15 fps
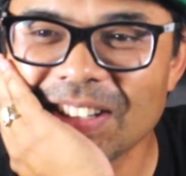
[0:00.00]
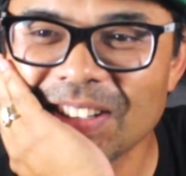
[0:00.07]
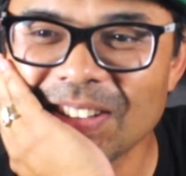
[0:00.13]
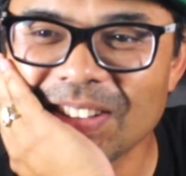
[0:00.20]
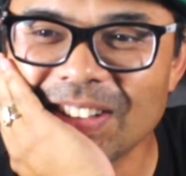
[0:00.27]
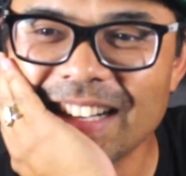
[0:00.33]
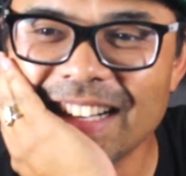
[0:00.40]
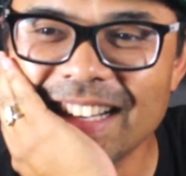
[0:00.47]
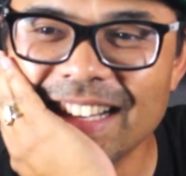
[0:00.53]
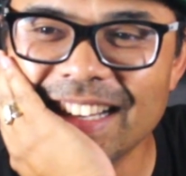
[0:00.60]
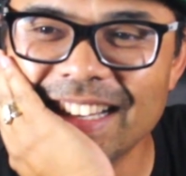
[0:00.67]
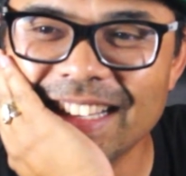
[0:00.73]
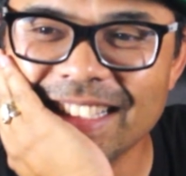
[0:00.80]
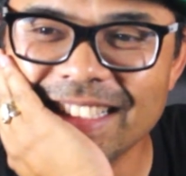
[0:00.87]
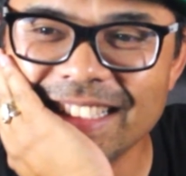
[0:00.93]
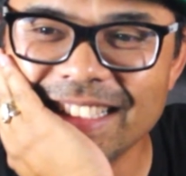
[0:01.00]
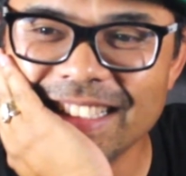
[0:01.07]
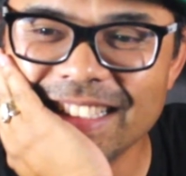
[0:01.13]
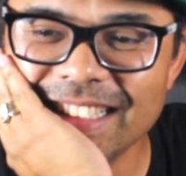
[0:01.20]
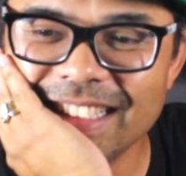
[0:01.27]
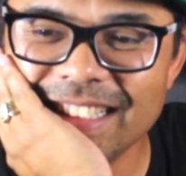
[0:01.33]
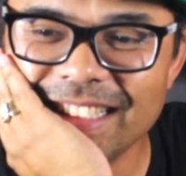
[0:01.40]
what
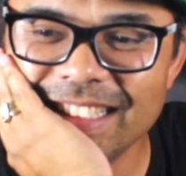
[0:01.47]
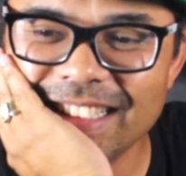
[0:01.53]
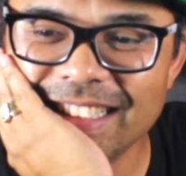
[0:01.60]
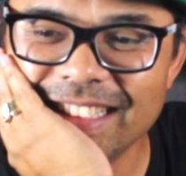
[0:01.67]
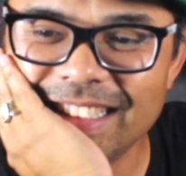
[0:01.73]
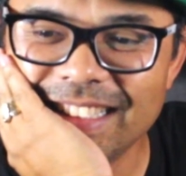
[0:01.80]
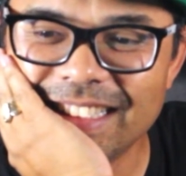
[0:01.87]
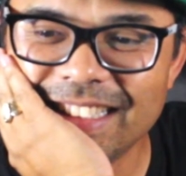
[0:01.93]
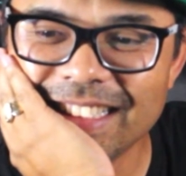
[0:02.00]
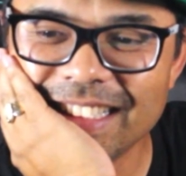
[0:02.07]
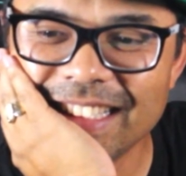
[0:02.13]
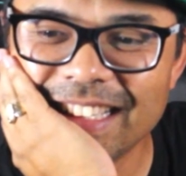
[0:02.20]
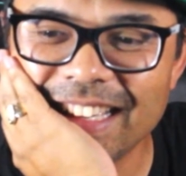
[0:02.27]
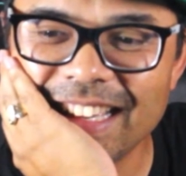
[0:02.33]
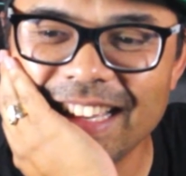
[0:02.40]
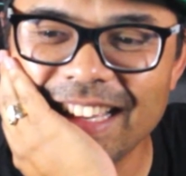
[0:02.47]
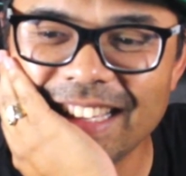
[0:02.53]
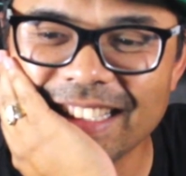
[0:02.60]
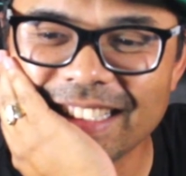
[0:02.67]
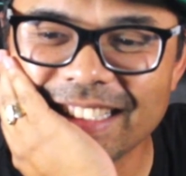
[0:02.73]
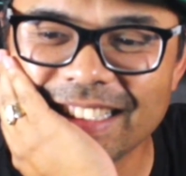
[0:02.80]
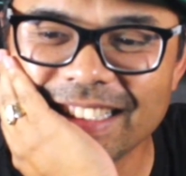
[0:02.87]
the
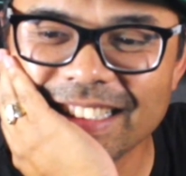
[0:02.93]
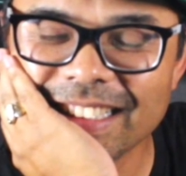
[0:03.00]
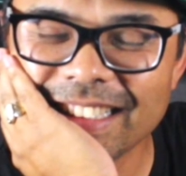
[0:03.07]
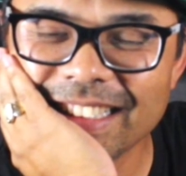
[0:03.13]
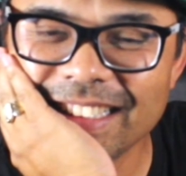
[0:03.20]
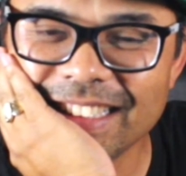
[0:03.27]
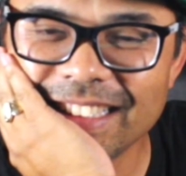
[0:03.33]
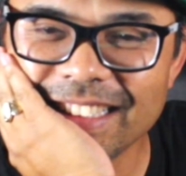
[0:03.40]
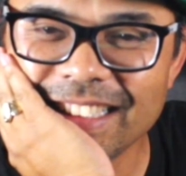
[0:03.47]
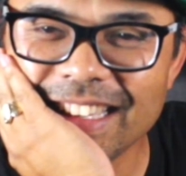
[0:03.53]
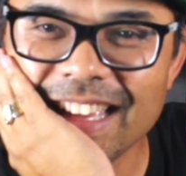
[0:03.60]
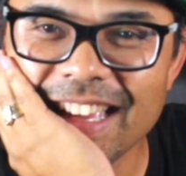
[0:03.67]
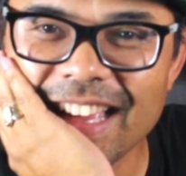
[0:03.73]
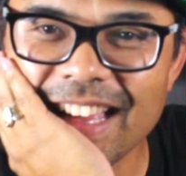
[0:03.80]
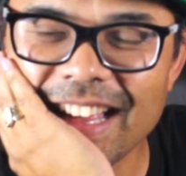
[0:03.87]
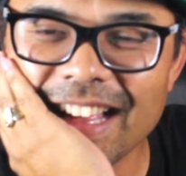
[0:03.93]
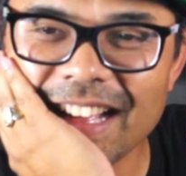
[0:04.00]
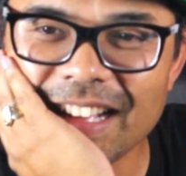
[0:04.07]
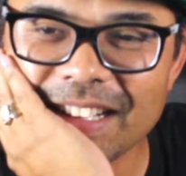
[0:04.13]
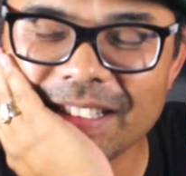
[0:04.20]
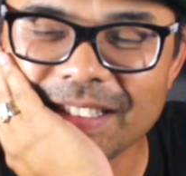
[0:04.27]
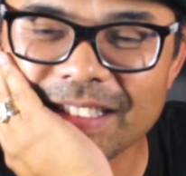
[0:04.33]
heck?
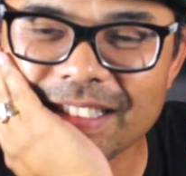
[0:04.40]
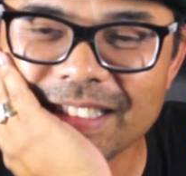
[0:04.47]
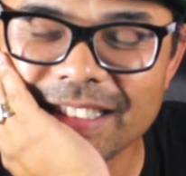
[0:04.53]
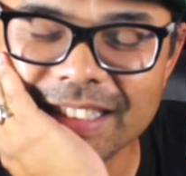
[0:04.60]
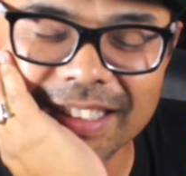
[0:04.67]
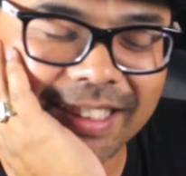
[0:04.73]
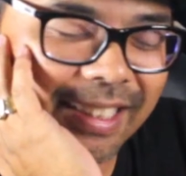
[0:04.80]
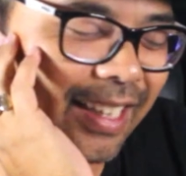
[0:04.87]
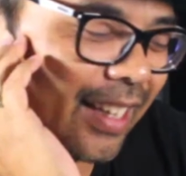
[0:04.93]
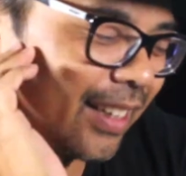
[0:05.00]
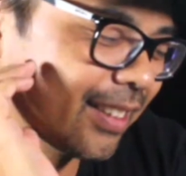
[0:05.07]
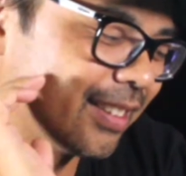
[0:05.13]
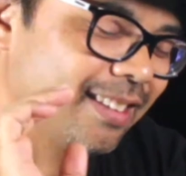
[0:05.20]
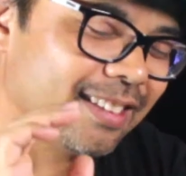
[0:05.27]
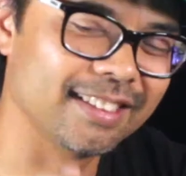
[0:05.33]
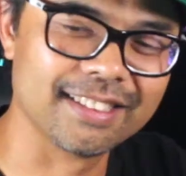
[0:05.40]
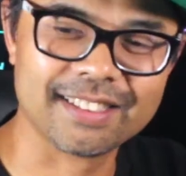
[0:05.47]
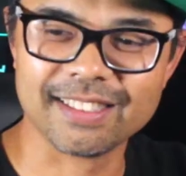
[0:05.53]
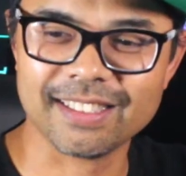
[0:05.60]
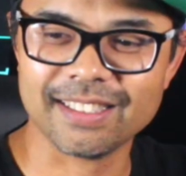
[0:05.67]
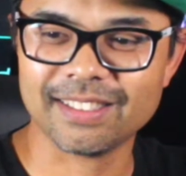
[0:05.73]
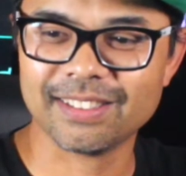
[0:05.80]
Yeah,
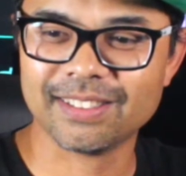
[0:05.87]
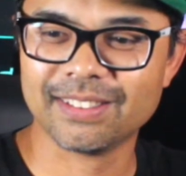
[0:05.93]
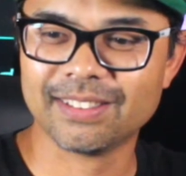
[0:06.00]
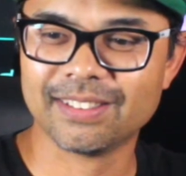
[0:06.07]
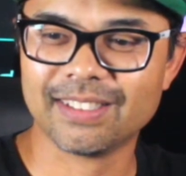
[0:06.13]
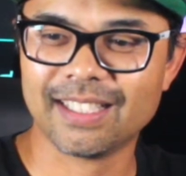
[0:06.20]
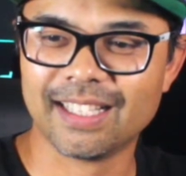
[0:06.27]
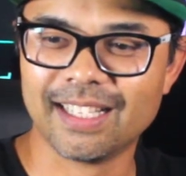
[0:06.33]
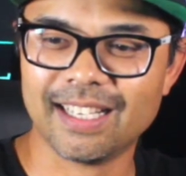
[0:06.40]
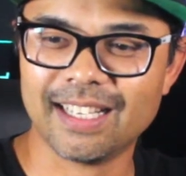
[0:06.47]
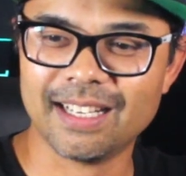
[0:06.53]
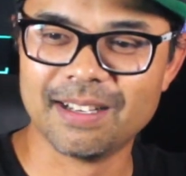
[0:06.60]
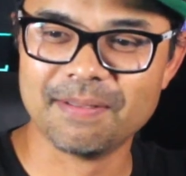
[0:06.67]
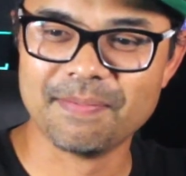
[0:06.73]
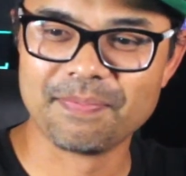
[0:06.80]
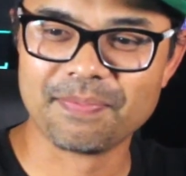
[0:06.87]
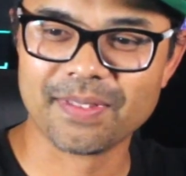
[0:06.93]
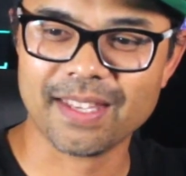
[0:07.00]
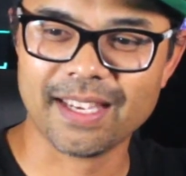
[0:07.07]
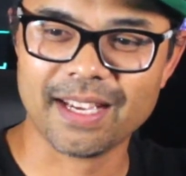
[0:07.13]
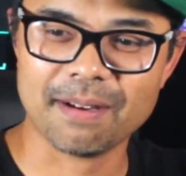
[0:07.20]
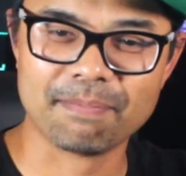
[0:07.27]
seriously, dude.
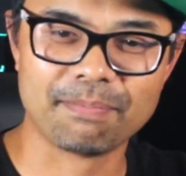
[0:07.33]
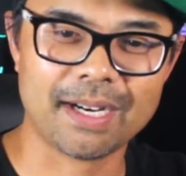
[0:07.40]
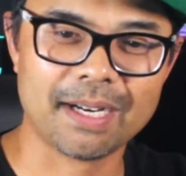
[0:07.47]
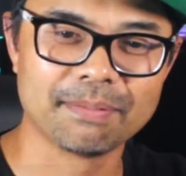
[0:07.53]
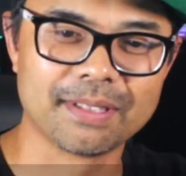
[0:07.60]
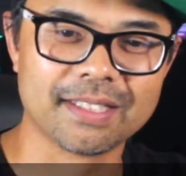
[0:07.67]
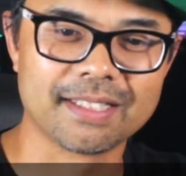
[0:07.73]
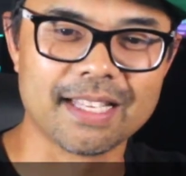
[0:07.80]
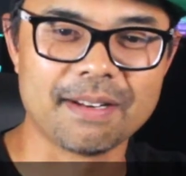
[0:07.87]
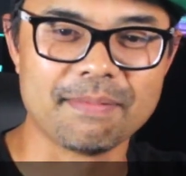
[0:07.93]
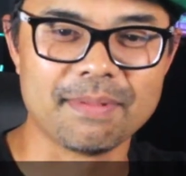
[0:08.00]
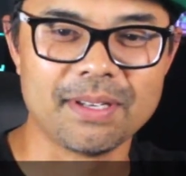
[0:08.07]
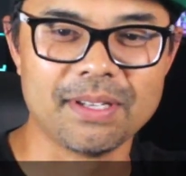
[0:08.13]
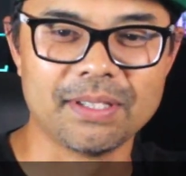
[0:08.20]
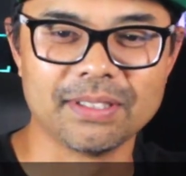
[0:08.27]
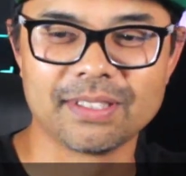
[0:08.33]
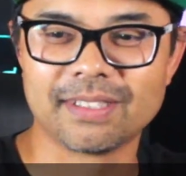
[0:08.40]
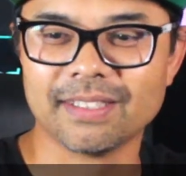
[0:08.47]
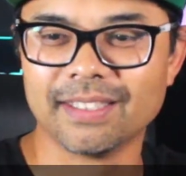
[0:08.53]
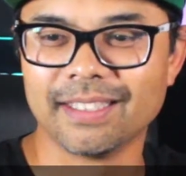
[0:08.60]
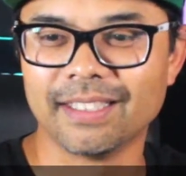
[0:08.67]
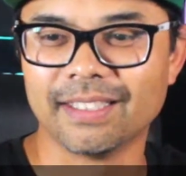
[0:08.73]
Yeah, Pop's just letting me know it's
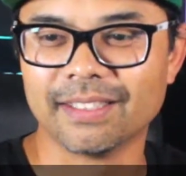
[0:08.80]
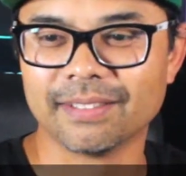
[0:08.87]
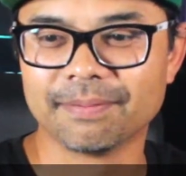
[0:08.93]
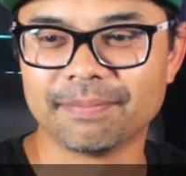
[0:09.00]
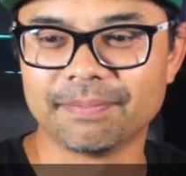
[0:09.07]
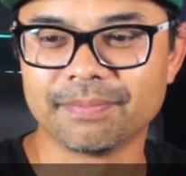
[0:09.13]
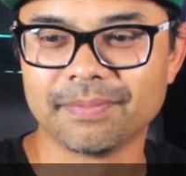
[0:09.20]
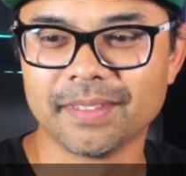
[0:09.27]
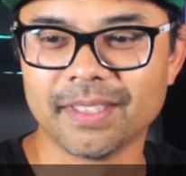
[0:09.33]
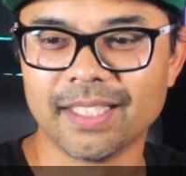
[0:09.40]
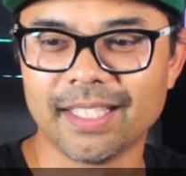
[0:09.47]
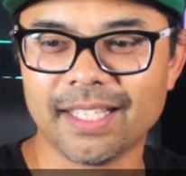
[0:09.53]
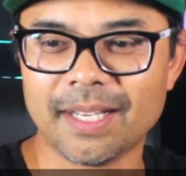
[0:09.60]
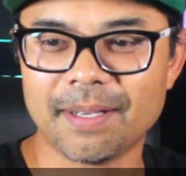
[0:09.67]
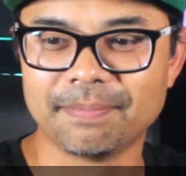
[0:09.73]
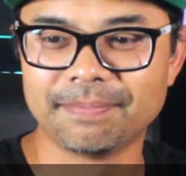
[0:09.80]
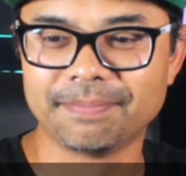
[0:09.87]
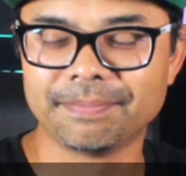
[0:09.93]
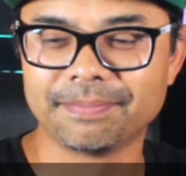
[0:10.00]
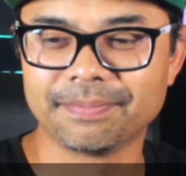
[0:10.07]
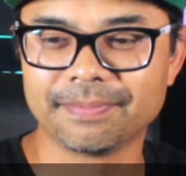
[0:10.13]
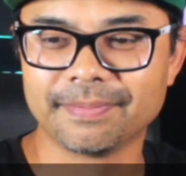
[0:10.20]
still here. Yep.
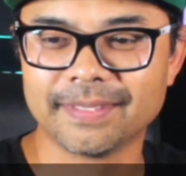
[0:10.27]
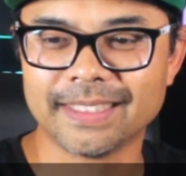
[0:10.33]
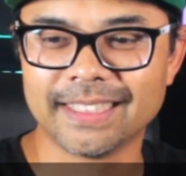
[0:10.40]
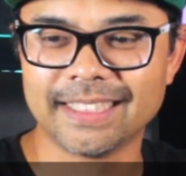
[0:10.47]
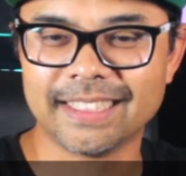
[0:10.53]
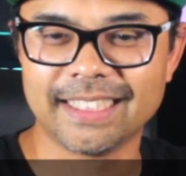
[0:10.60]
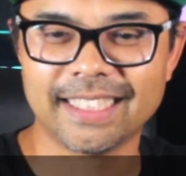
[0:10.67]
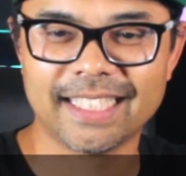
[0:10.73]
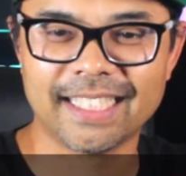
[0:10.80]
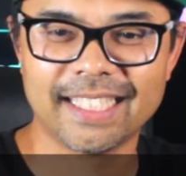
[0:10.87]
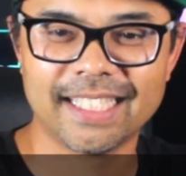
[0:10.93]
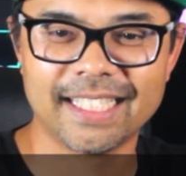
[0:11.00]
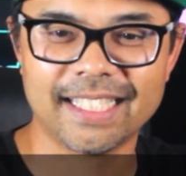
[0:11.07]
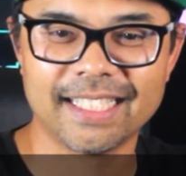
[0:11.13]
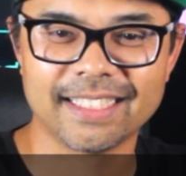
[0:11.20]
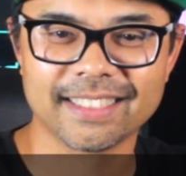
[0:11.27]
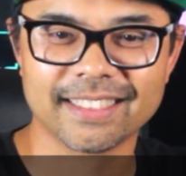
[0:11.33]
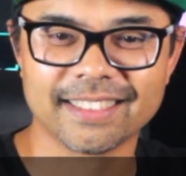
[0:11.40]
Yeah.